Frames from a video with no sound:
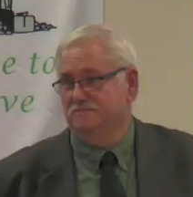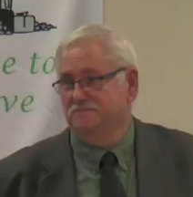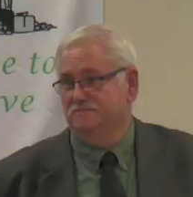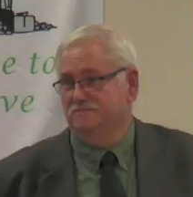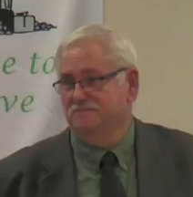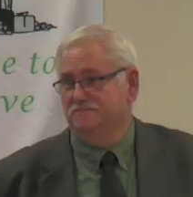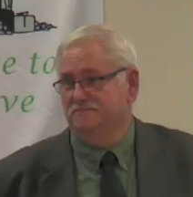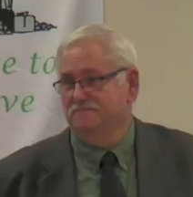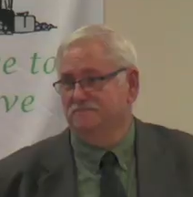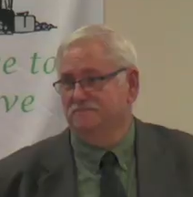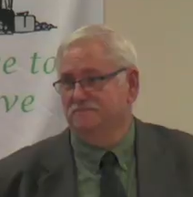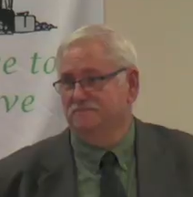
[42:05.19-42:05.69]

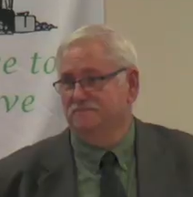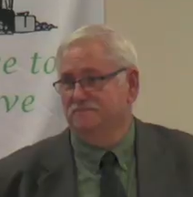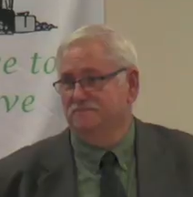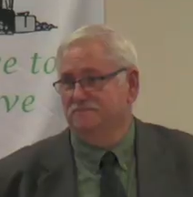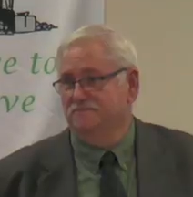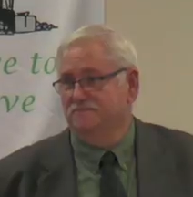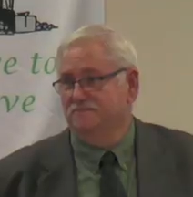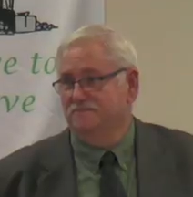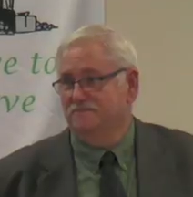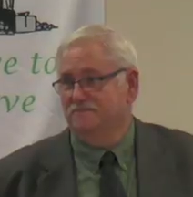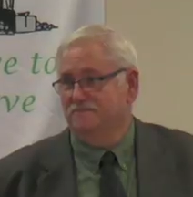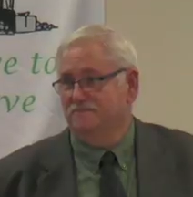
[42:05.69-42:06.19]

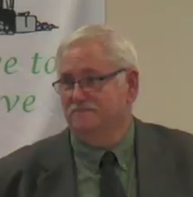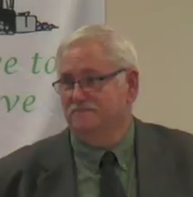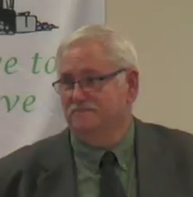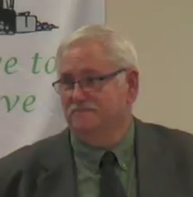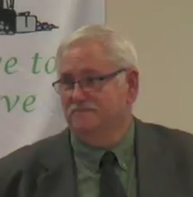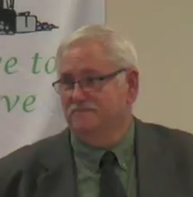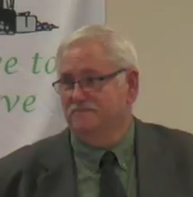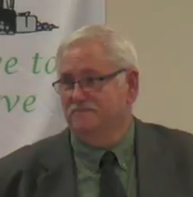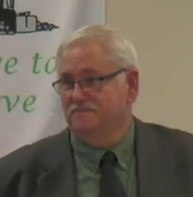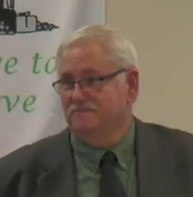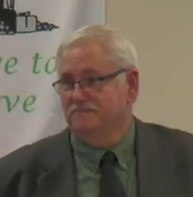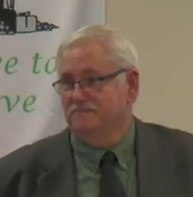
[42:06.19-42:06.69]

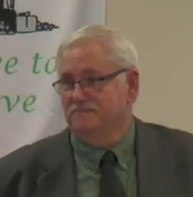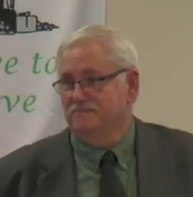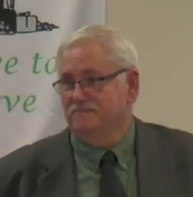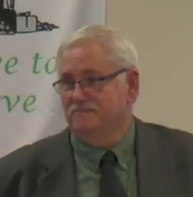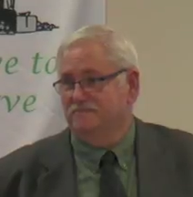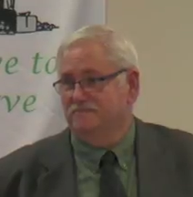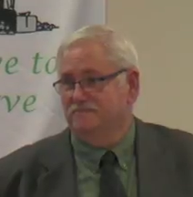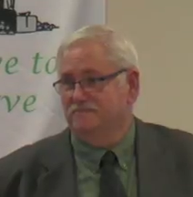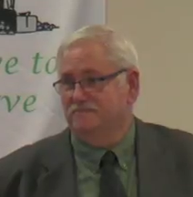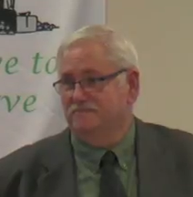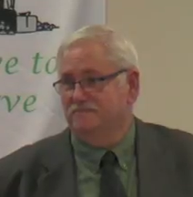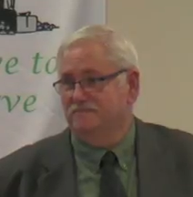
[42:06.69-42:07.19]

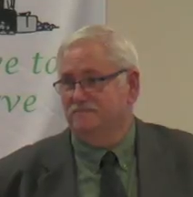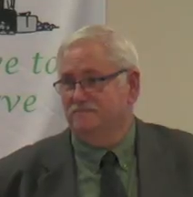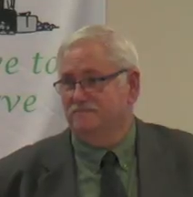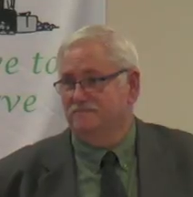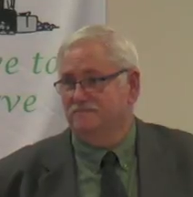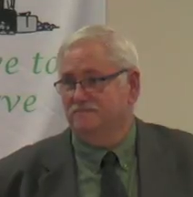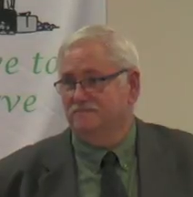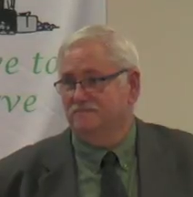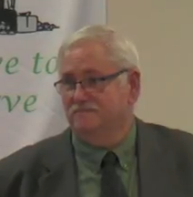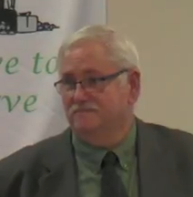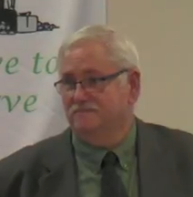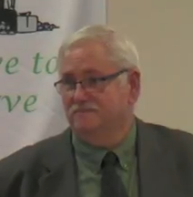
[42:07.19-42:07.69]

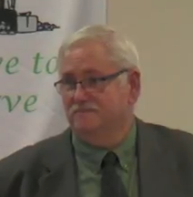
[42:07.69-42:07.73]
(no one is talking)